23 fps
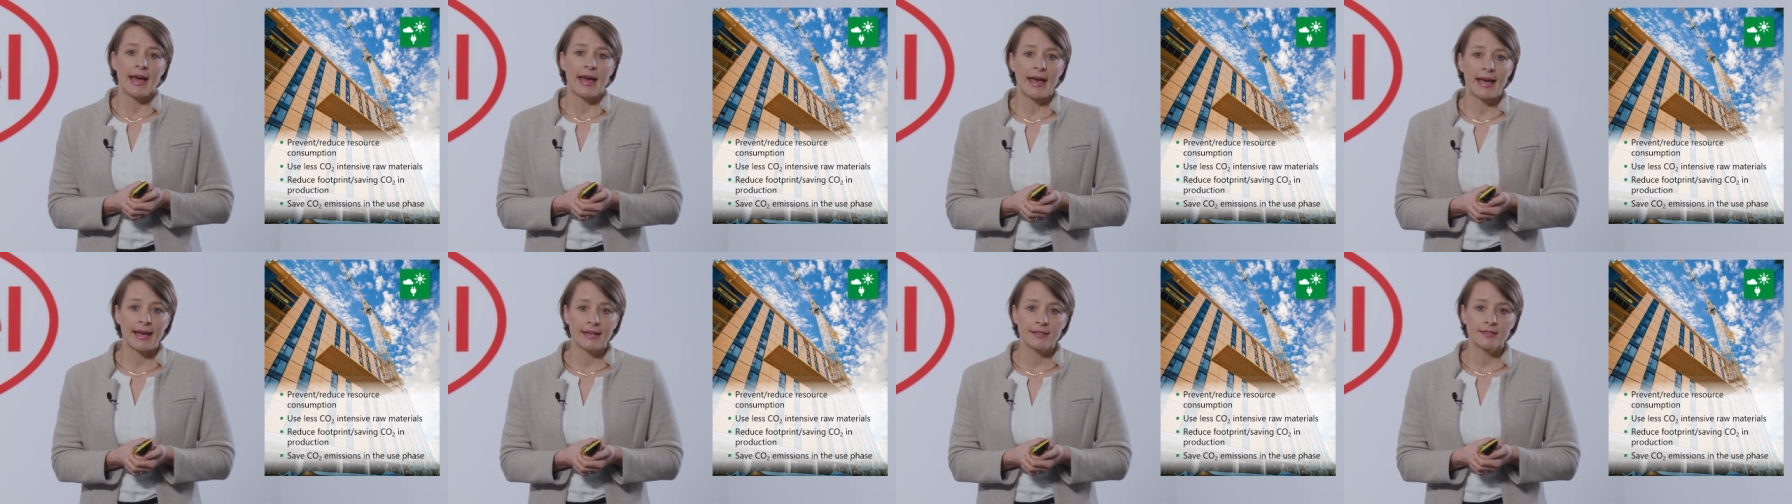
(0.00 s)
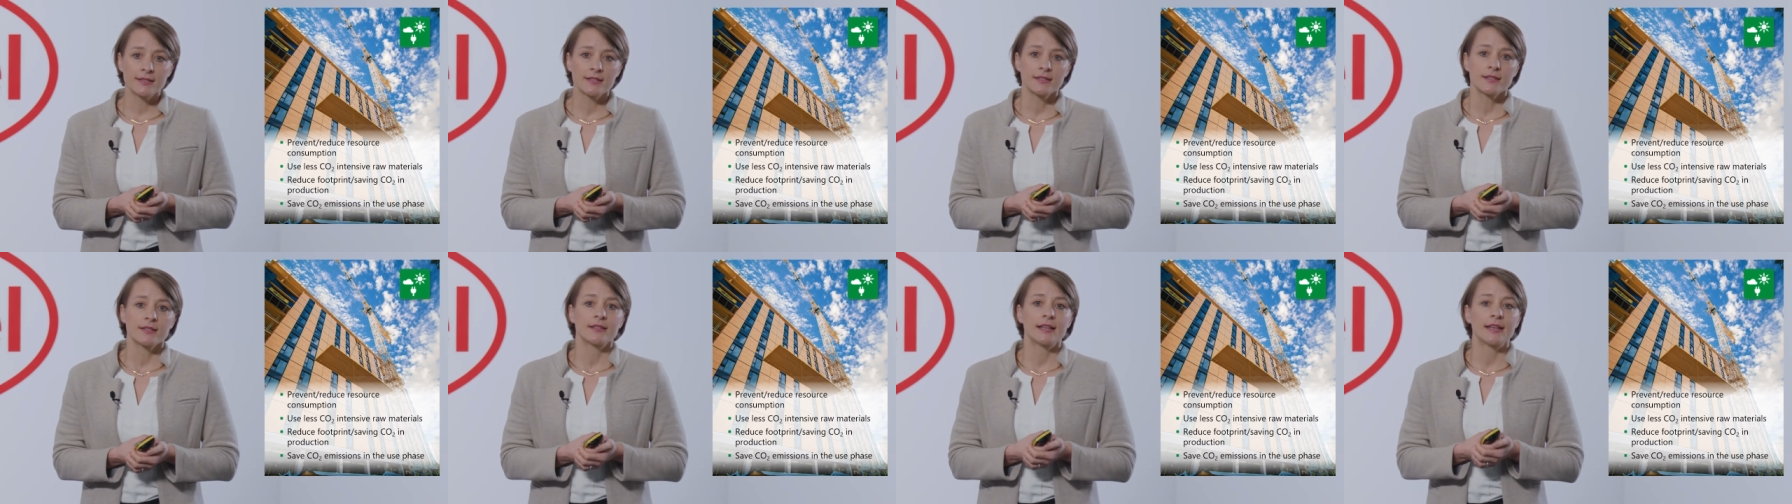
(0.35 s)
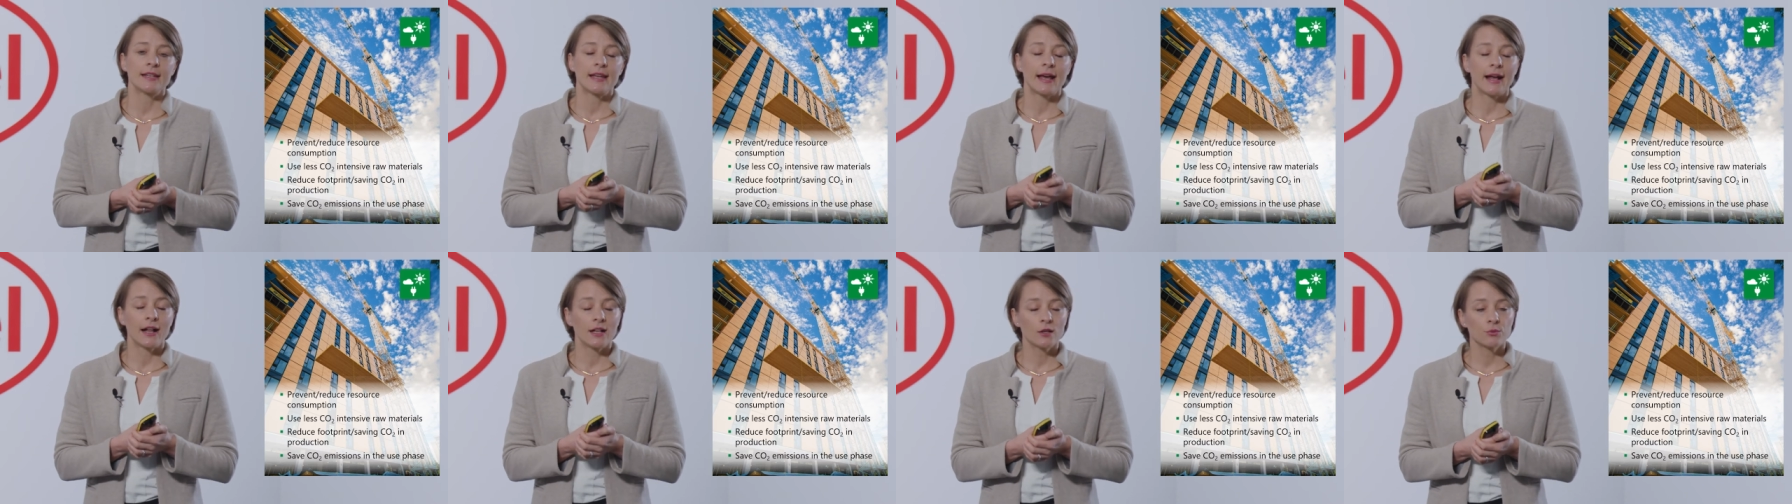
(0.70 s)
and
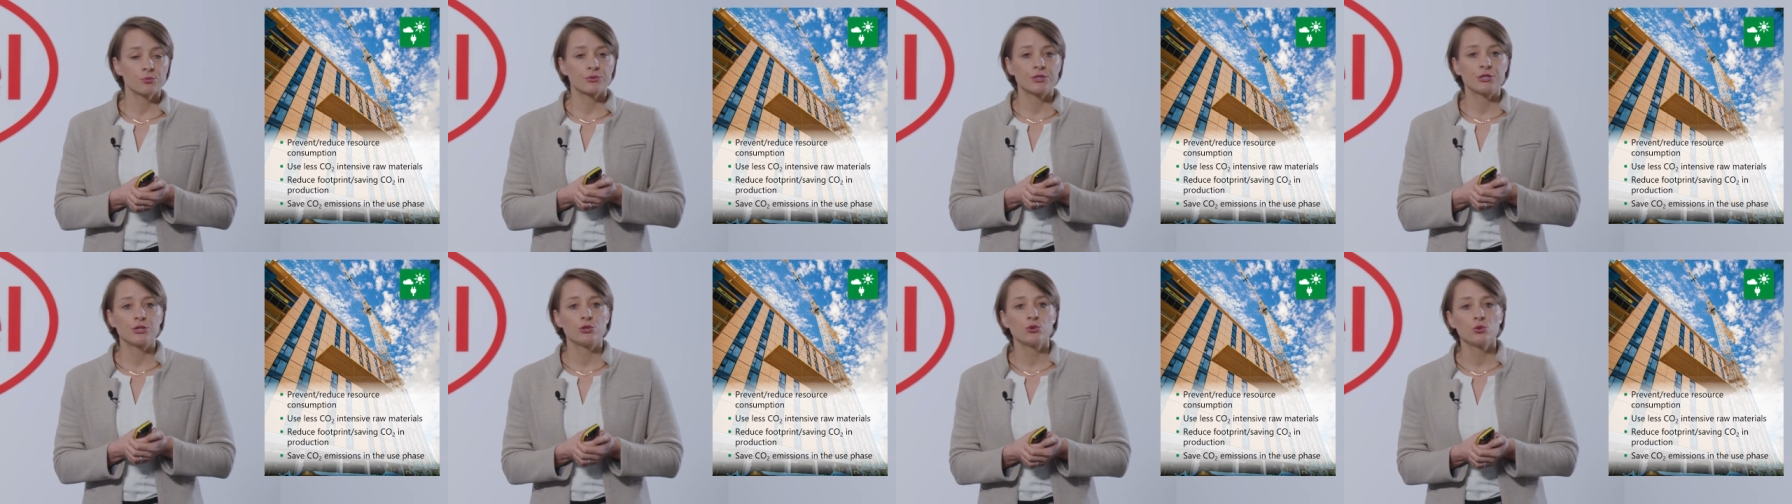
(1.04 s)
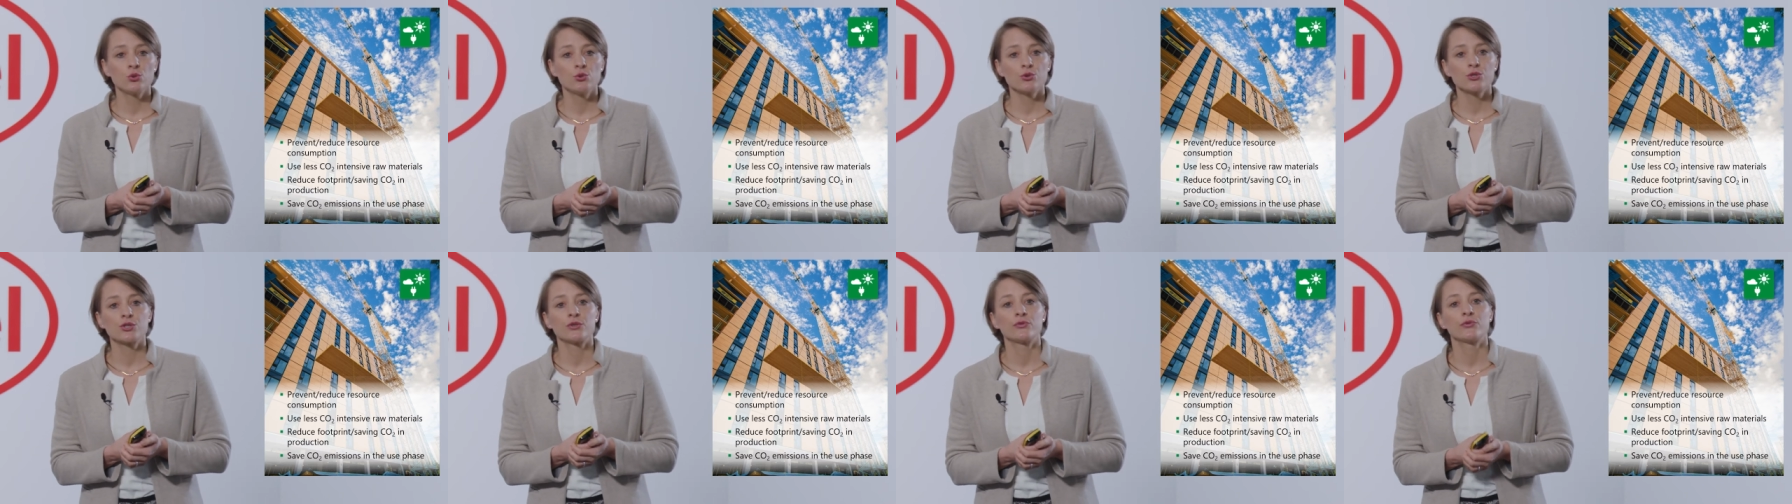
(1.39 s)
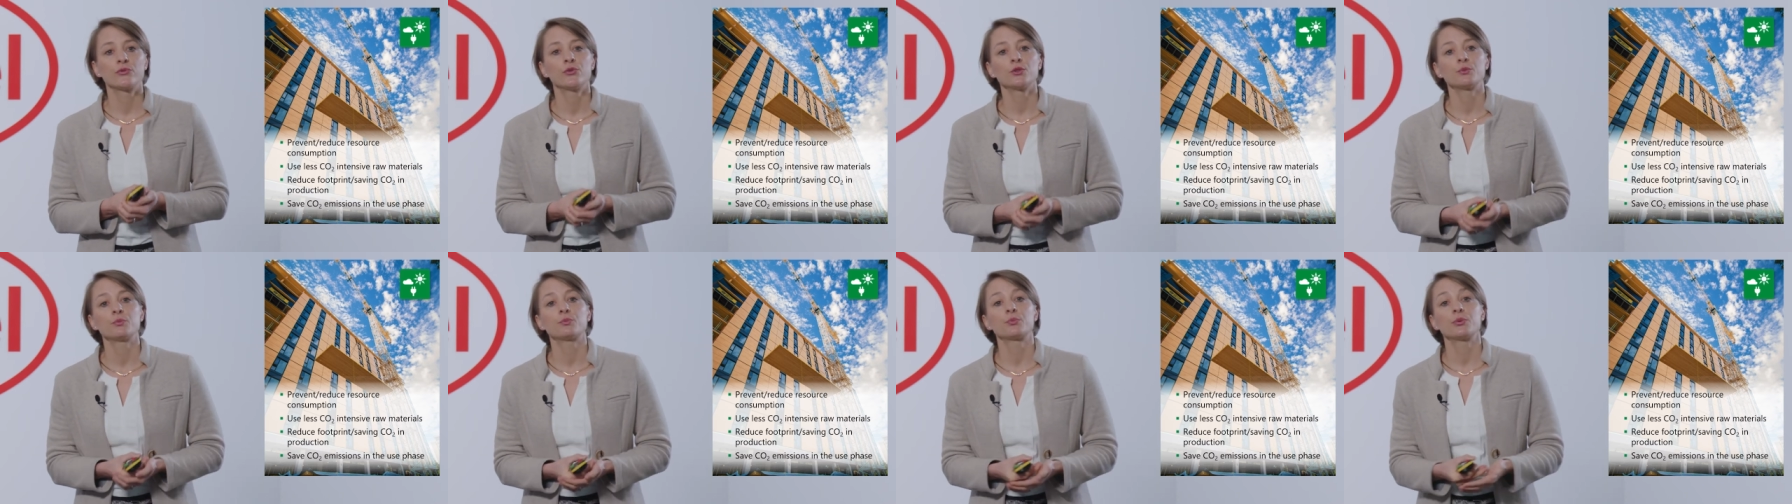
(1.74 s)
that help reduce the
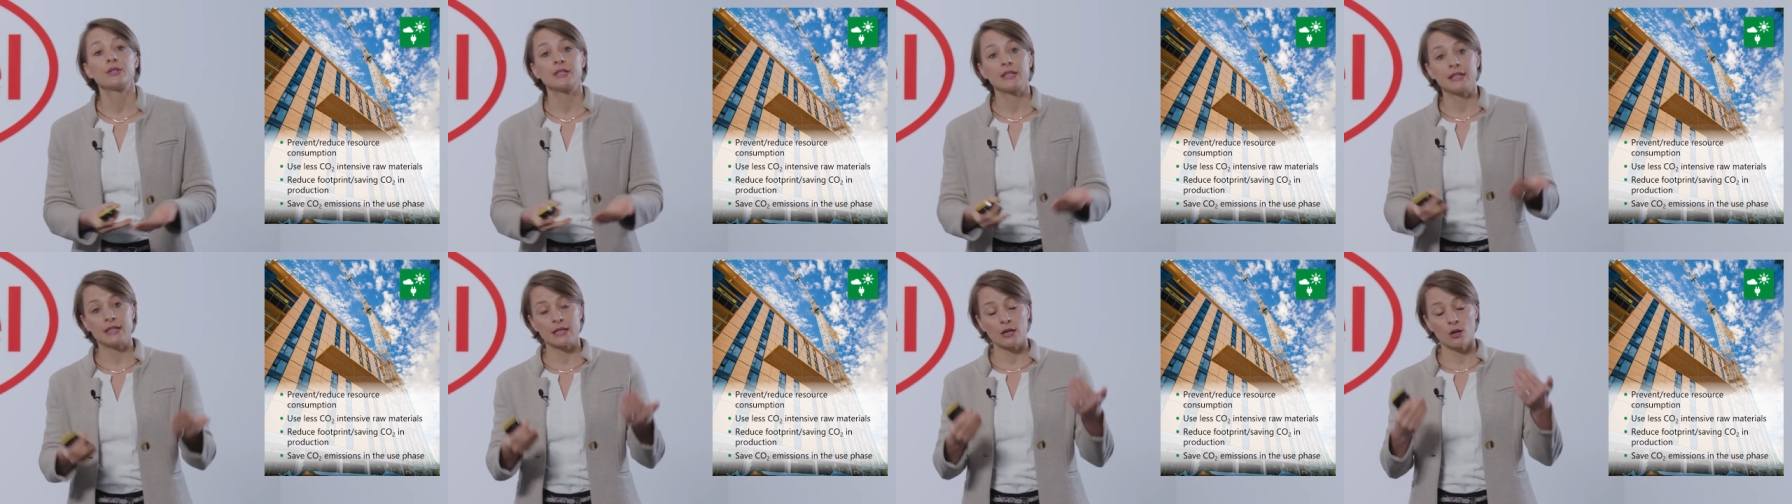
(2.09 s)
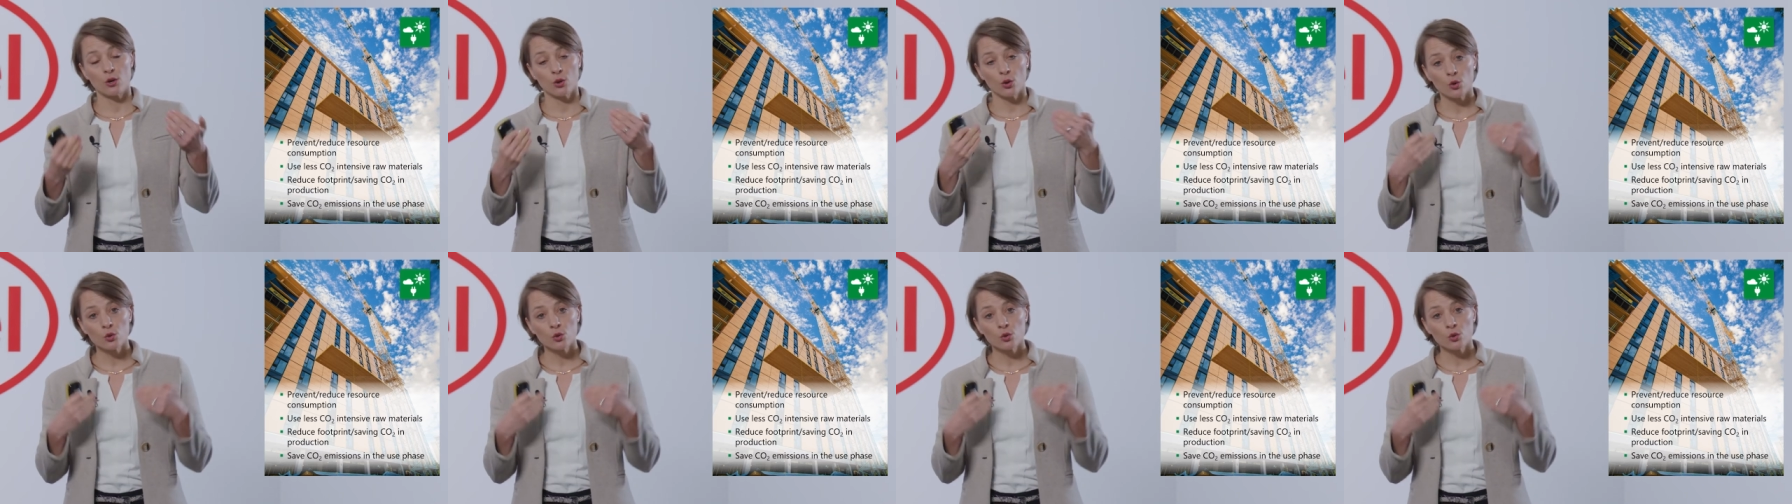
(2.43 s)
footprint in our